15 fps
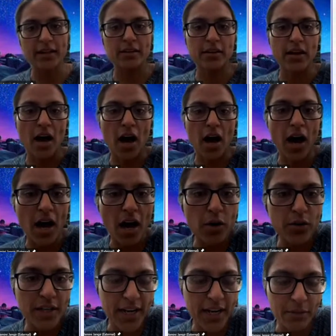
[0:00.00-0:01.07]
and
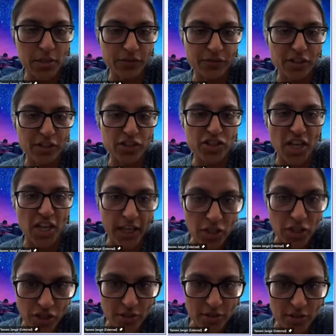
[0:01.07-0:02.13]
how the atmosphere
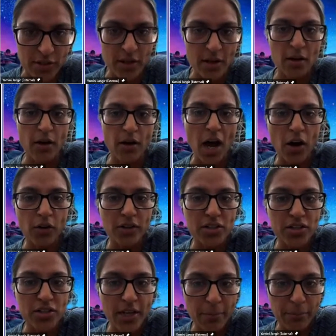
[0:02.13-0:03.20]
changes, how
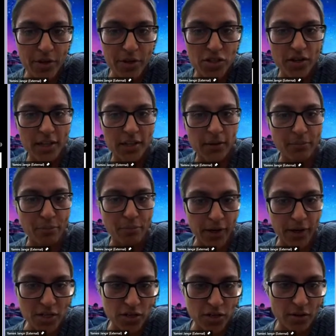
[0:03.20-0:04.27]
the temperature and the
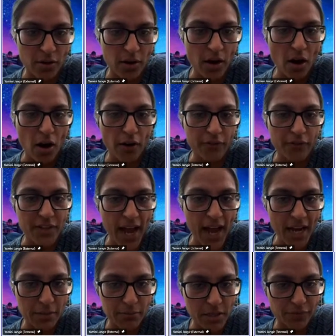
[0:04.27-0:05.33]
pressure of the
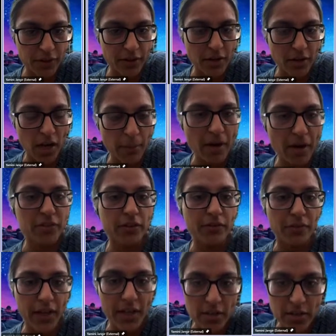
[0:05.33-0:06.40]
atmosphere above
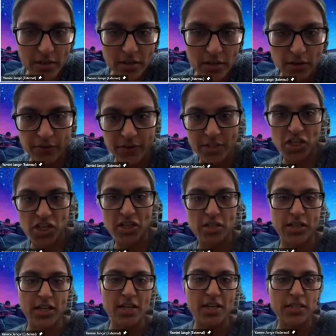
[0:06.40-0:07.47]
the Venus surface
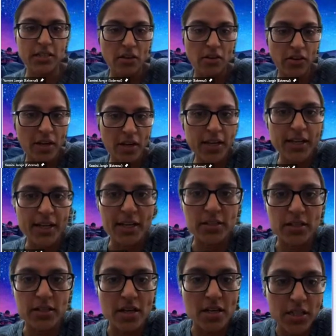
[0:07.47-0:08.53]
changes, there is a really
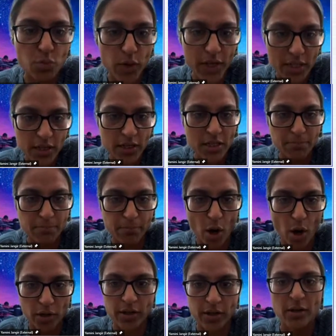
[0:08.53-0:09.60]
nice sweet
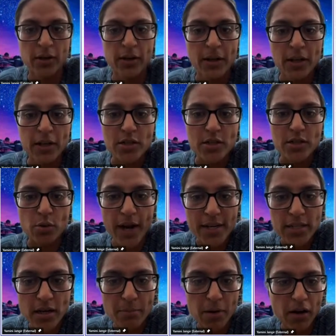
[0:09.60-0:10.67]
spot. So
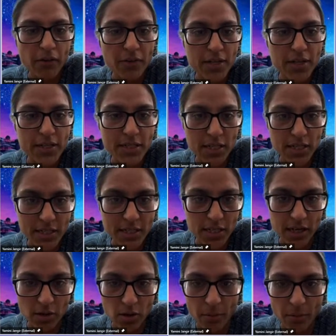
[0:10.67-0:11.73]
right above
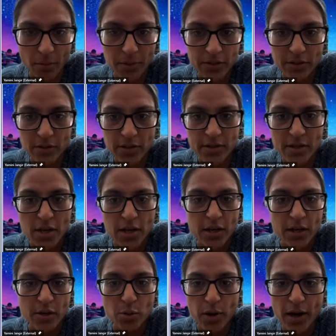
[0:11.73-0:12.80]
60 kilometers,
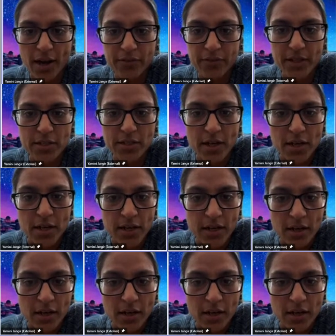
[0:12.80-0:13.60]
you have this